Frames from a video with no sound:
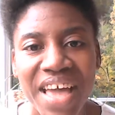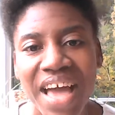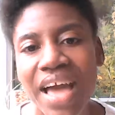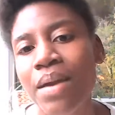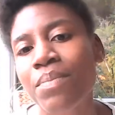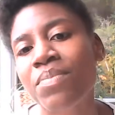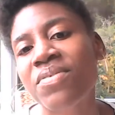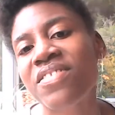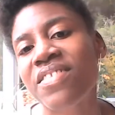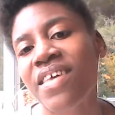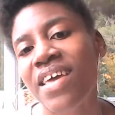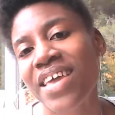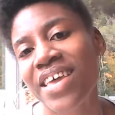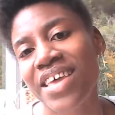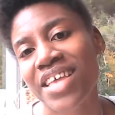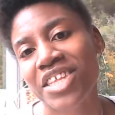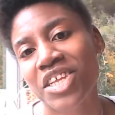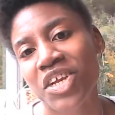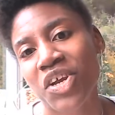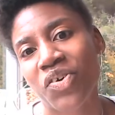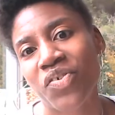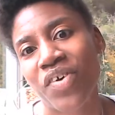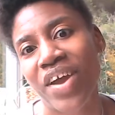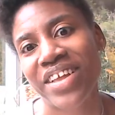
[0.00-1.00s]
I'm saying it
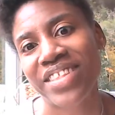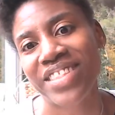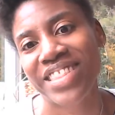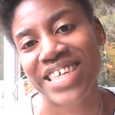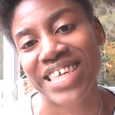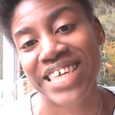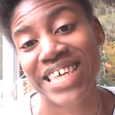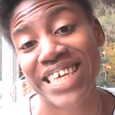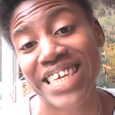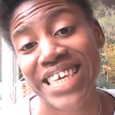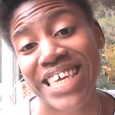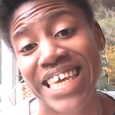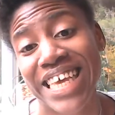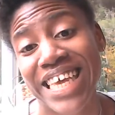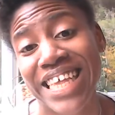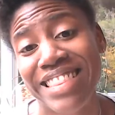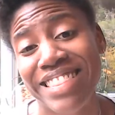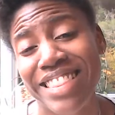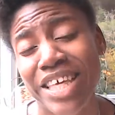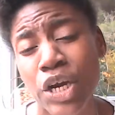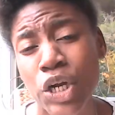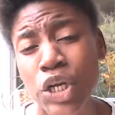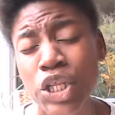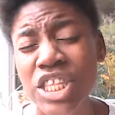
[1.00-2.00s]
correctly. And
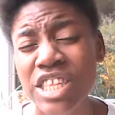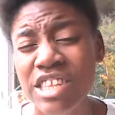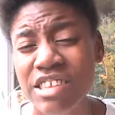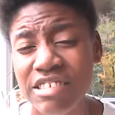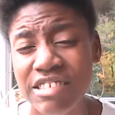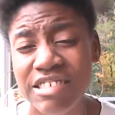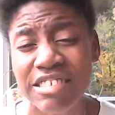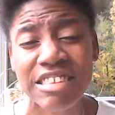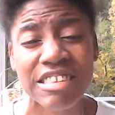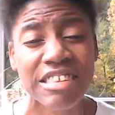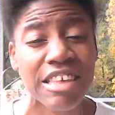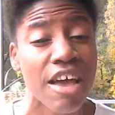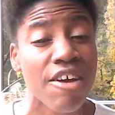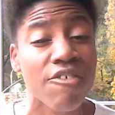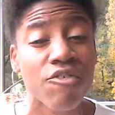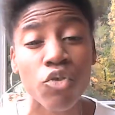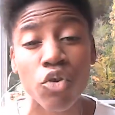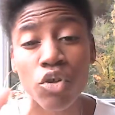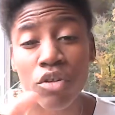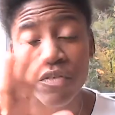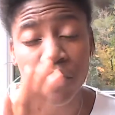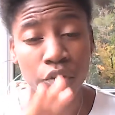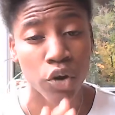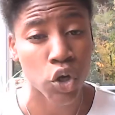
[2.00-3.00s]
there are just
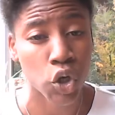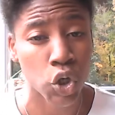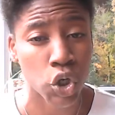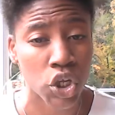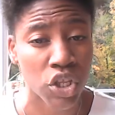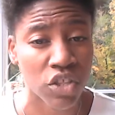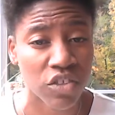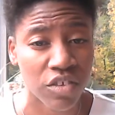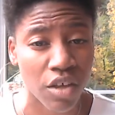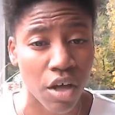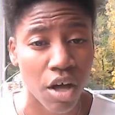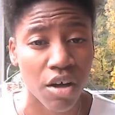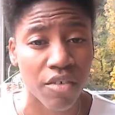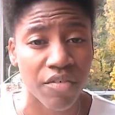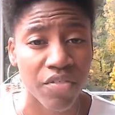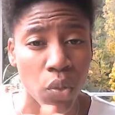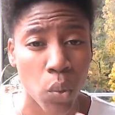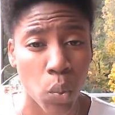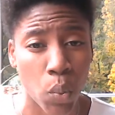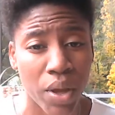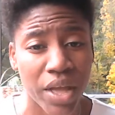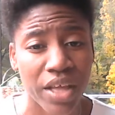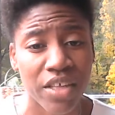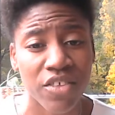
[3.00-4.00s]
several versions of the
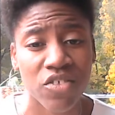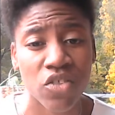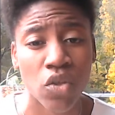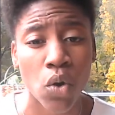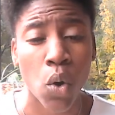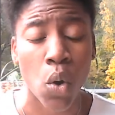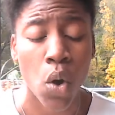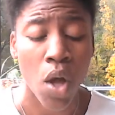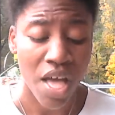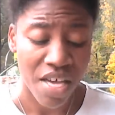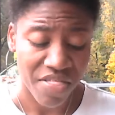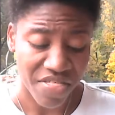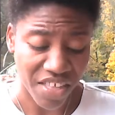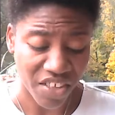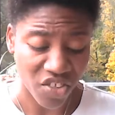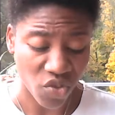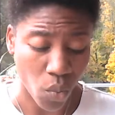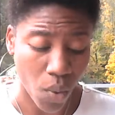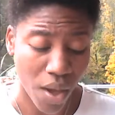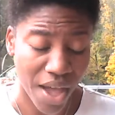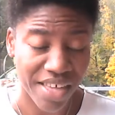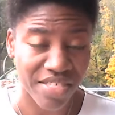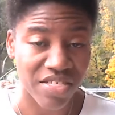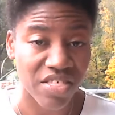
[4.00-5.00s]
way, so that's
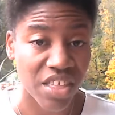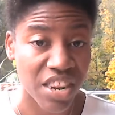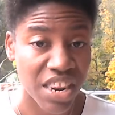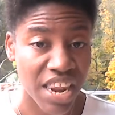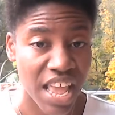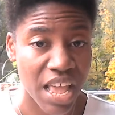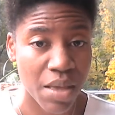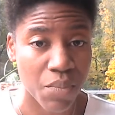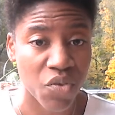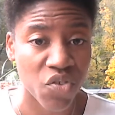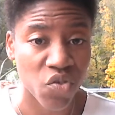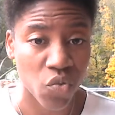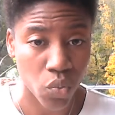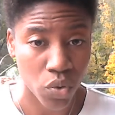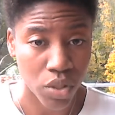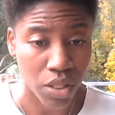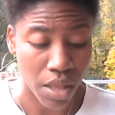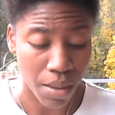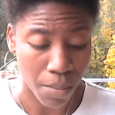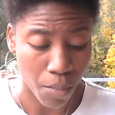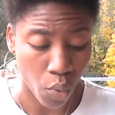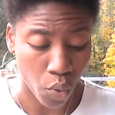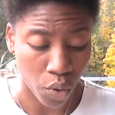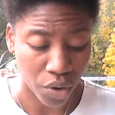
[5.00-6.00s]
why the name is really
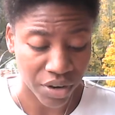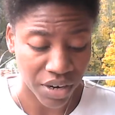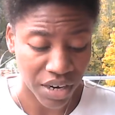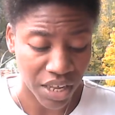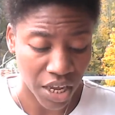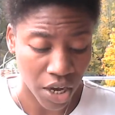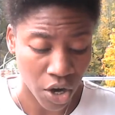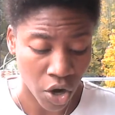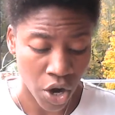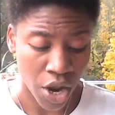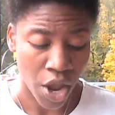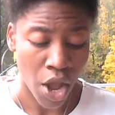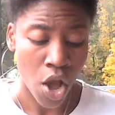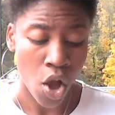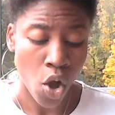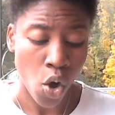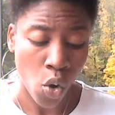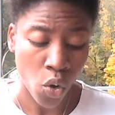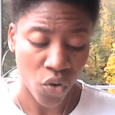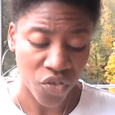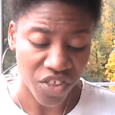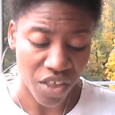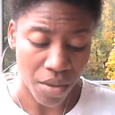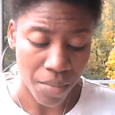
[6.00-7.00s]
important here.
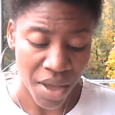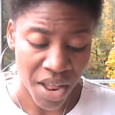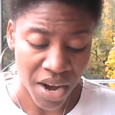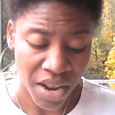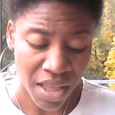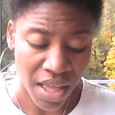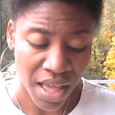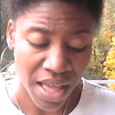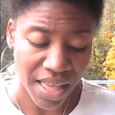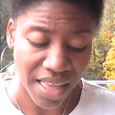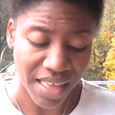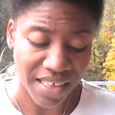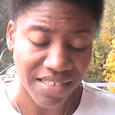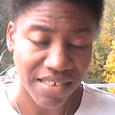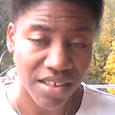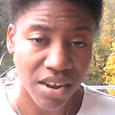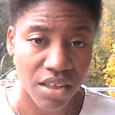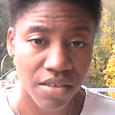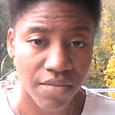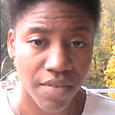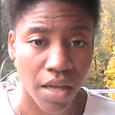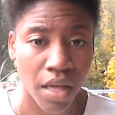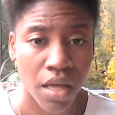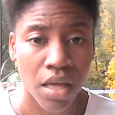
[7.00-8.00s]
Jose Maria
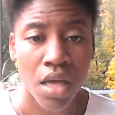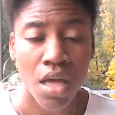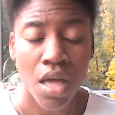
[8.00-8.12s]
Escriva.